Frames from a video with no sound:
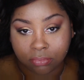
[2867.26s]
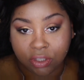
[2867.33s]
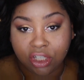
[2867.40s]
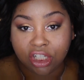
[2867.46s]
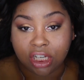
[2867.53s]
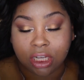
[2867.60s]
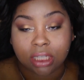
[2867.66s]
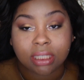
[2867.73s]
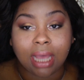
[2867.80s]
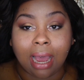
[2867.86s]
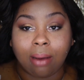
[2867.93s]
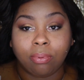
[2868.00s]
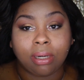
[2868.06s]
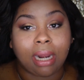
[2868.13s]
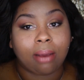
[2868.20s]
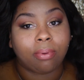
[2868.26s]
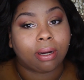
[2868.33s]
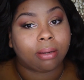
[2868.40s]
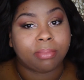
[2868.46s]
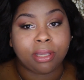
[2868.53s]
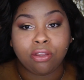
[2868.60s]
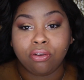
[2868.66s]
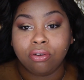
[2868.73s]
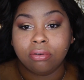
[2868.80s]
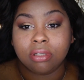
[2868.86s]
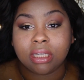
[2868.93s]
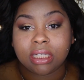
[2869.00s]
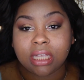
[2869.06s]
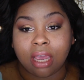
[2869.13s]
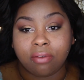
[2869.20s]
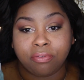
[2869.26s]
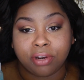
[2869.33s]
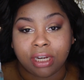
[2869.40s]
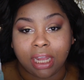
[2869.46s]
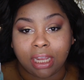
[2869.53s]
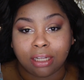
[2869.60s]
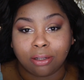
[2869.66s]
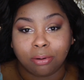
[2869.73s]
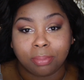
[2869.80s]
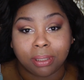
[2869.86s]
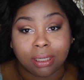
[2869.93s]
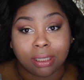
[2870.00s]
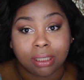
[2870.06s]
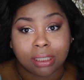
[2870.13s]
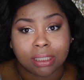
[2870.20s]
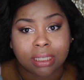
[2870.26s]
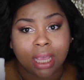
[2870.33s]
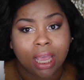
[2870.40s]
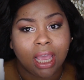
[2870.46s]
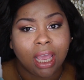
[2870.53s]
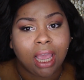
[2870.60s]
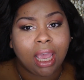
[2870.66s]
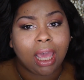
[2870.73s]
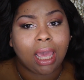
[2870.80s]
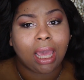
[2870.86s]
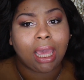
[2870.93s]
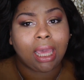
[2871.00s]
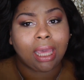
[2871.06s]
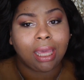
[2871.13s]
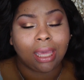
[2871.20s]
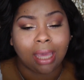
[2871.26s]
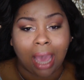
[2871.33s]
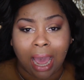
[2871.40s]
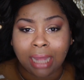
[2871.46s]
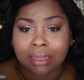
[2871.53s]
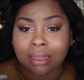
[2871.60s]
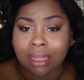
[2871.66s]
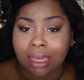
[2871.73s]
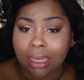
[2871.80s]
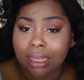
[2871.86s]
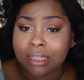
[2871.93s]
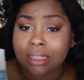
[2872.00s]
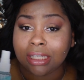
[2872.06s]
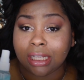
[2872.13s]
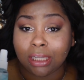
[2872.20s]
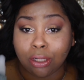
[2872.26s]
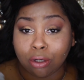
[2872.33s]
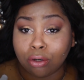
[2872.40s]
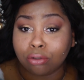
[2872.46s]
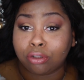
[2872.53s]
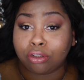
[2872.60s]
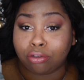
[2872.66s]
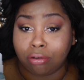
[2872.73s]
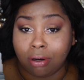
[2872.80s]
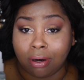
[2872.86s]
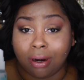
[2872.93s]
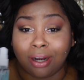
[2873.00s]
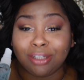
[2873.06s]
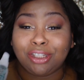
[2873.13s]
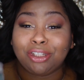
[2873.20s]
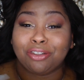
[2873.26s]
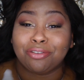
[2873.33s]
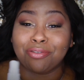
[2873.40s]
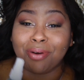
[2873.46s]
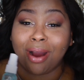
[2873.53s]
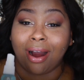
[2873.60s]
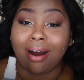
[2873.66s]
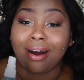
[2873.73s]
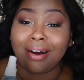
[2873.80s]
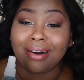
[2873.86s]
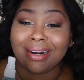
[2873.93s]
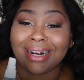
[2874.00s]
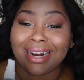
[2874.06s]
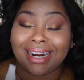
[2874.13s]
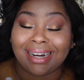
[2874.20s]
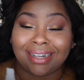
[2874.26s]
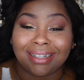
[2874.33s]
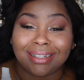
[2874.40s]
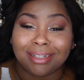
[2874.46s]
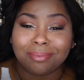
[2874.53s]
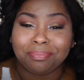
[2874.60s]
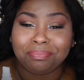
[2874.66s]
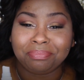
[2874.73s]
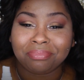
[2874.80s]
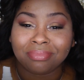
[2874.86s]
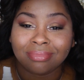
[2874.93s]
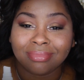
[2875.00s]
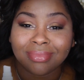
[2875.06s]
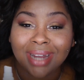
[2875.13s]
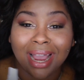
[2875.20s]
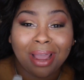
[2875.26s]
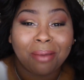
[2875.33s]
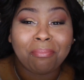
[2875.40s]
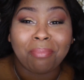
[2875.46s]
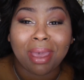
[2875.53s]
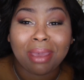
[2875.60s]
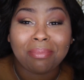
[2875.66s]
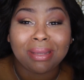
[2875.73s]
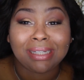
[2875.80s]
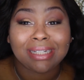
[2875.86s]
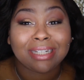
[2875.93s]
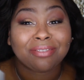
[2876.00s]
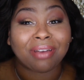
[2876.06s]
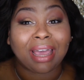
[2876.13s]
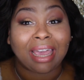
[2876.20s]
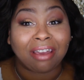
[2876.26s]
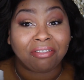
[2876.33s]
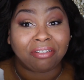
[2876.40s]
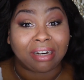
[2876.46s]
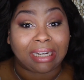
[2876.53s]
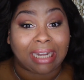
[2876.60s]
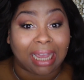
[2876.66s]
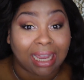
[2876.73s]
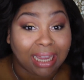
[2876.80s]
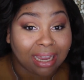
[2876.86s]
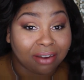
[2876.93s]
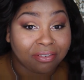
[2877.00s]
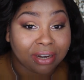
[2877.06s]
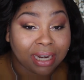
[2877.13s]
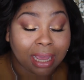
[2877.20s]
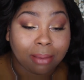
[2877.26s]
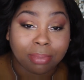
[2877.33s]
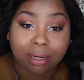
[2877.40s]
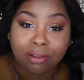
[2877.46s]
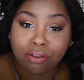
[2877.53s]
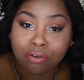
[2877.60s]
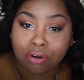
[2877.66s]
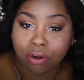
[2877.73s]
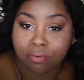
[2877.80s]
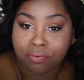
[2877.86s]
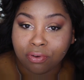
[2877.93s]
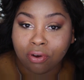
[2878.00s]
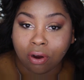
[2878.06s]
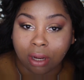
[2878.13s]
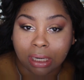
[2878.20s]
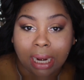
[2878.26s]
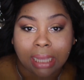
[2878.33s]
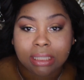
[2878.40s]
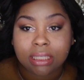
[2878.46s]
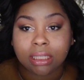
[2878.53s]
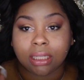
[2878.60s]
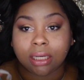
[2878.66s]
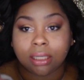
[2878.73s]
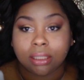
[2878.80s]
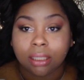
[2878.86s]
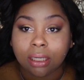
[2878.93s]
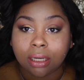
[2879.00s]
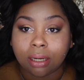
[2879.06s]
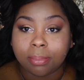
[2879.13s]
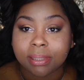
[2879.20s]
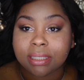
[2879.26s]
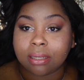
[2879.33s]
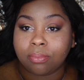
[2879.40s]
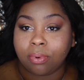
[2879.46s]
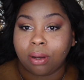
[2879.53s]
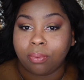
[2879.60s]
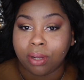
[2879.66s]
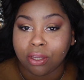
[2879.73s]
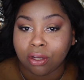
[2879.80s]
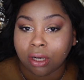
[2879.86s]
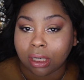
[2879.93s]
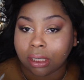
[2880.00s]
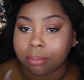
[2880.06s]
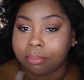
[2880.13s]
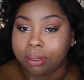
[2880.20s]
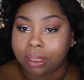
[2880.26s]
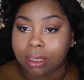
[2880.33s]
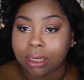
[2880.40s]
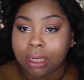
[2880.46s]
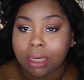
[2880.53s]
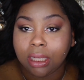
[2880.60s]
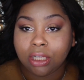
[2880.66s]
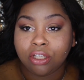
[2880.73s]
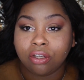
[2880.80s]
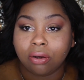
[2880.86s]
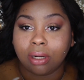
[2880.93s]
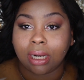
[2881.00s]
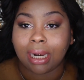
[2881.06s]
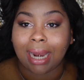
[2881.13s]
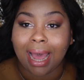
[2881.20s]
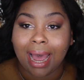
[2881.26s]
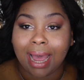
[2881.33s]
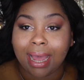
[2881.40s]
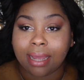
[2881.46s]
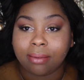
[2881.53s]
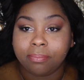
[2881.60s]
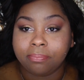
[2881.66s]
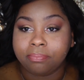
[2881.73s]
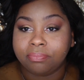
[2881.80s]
geez, I would not recommend you use this every day though, because I think it's a little strong. Maybe just for every day, but you know, if you're going like to the club or somewhere where you're gonna be doing a lot,